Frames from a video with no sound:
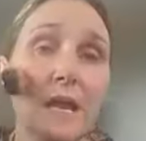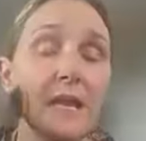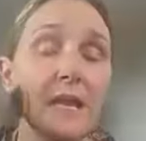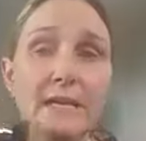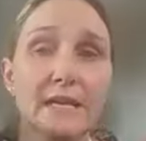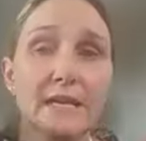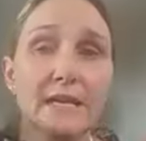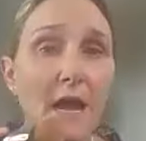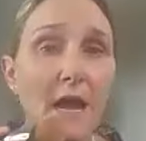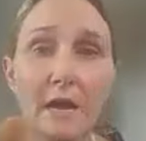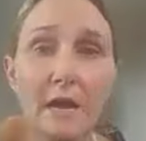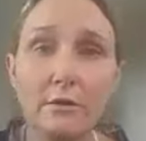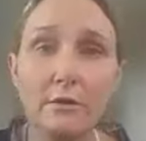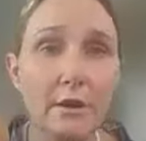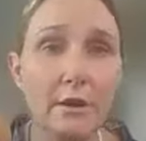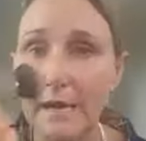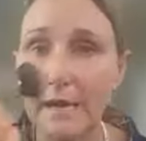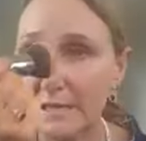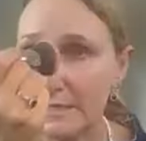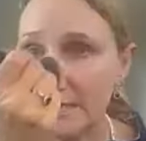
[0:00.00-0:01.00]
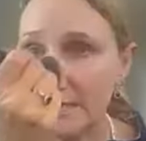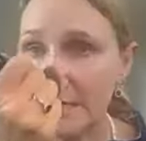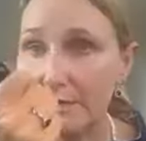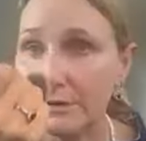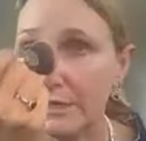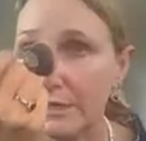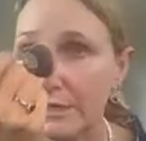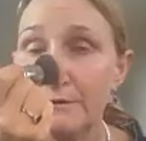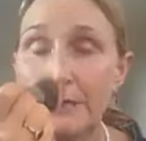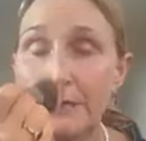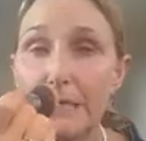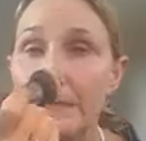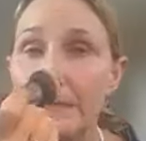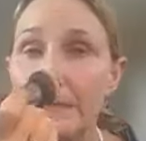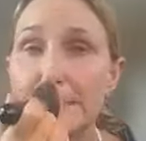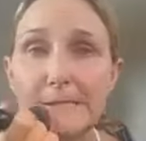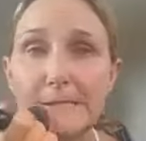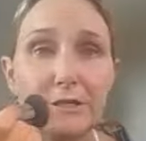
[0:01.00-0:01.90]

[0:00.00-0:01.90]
It can't grow bacteria in it.